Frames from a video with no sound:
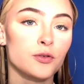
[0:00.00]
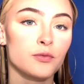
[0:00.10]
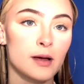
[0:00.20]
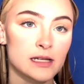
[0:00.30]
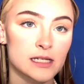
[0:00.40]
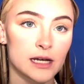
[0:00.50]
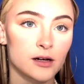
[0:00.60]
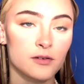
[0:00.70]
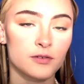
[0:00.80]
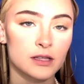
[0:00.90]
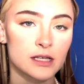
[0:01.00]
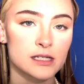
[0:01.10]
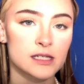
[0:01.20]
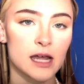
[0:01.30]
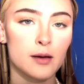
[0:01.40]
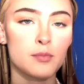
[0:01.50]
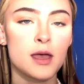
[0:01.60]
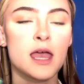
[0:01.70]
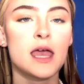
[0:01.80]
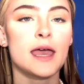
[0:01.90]
mascara for this step,
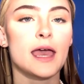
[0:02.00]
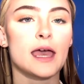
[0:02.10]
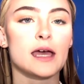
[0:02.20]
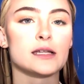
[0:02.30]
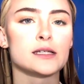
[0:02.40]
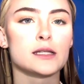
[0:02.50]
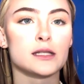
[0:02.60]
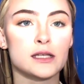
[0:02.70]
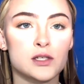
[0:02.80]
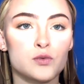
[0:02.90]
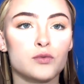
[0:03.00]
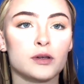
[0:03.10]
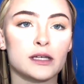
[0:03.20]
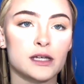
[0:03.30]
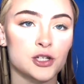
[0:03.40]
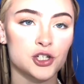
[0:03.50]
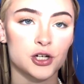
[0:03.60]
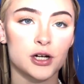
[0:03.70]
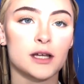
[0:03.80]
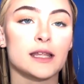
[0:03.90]
and this will really
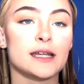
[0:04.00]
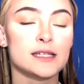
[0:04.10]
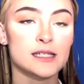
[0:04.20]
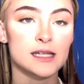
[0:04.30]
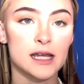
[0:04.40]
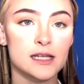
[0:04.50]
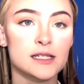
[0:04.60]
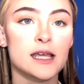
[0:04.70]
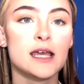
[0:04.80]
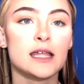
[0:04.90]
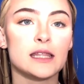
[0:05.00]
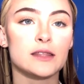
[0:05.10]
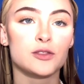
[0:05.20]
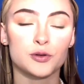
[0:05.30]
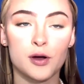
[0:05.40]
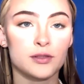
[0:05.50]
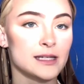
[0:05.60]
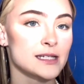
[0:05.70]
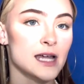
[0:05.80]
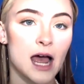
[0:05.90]
ensure that it stays throughout the
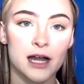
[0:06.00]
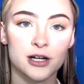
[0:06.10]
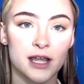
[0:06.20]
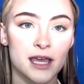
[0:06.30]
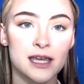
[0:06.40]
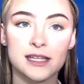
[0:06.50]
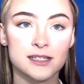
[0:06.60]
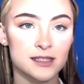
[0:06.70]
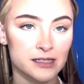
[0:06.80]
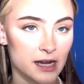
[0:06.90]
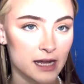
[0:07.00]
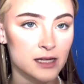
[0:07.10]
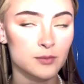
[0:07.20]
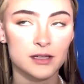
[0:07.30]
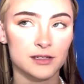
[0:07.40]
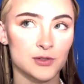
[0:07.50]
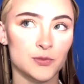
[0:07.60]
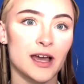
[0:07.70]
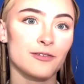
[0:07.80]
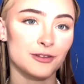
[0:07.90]
entire day into the night because we
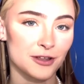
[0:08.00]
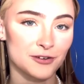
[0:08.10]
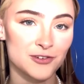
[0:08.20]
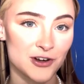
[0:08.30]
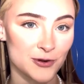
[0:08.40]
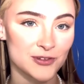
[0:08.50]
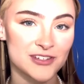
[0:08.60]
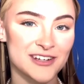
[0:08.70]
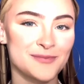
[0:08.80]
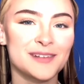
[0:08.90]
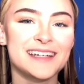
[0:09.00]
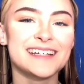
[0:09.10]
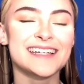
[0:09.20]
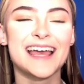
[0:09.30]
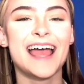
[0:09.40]
have a lot of shows to complete,